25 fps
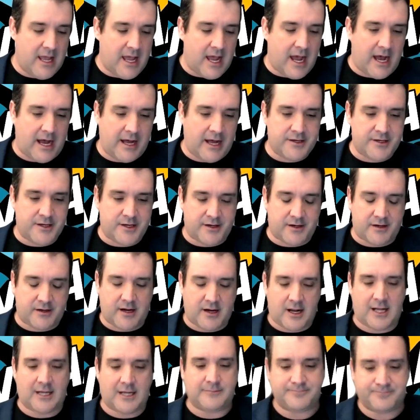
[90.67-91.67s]
on your
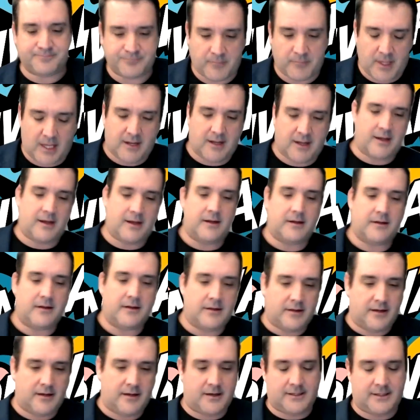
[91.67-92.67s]
um, uh,
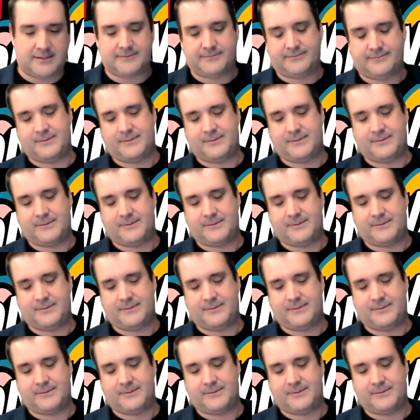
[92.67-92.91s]
uh,